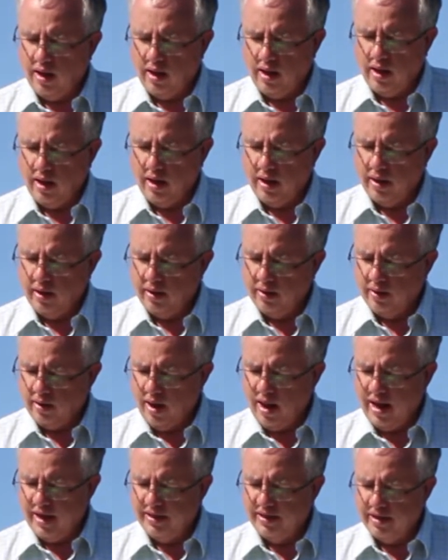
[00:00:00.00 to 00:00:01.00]
uh,
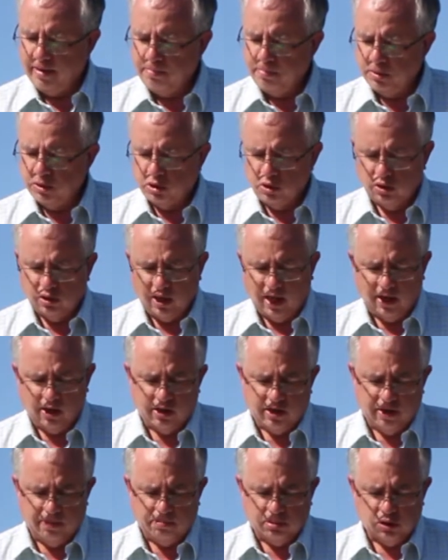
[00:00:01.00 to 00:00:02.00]
high temperatures, higher
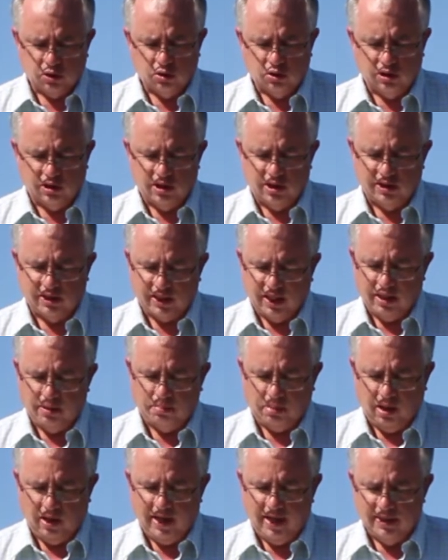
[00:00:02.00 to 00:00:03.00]
temperatures than say the
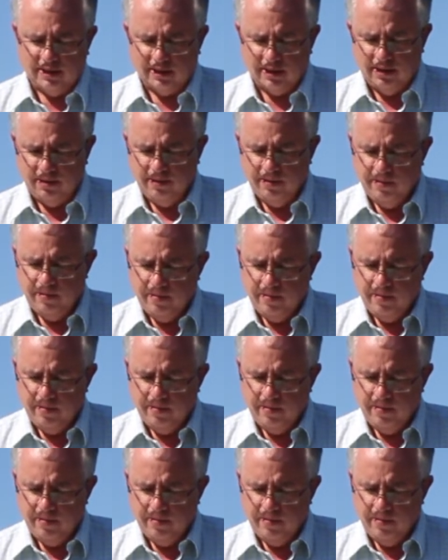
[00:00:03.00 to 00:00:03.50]
Balansa.